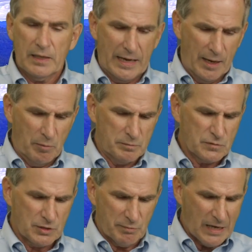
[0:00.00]
Um,
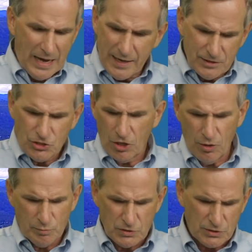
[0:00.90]
some cottage
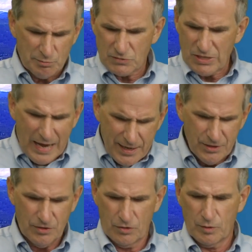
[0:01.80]
homes, some tiny
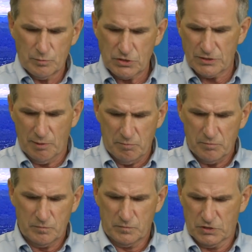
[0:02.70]
homes,
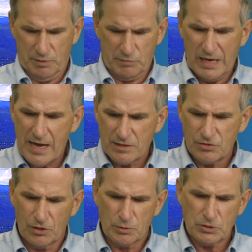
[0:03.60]
some, some
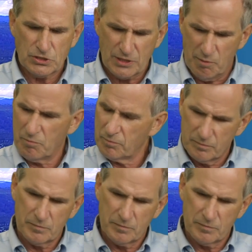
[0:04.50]
condos, some,